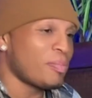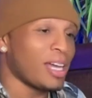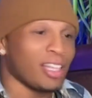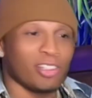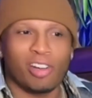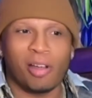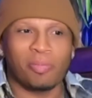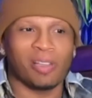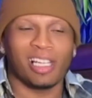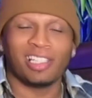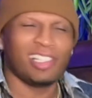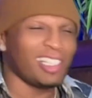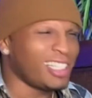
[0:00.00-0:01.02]
I drop him
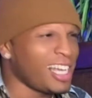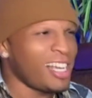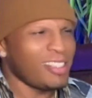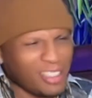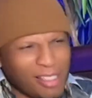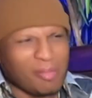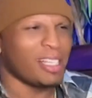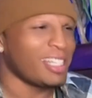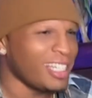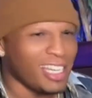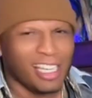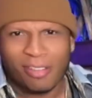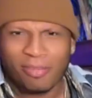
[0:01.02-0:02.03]
like 3 times. I'm like,
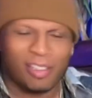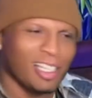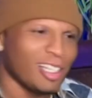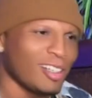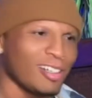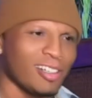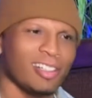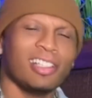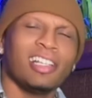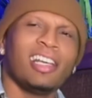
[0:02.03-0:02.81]
yeah, I'm feeling good.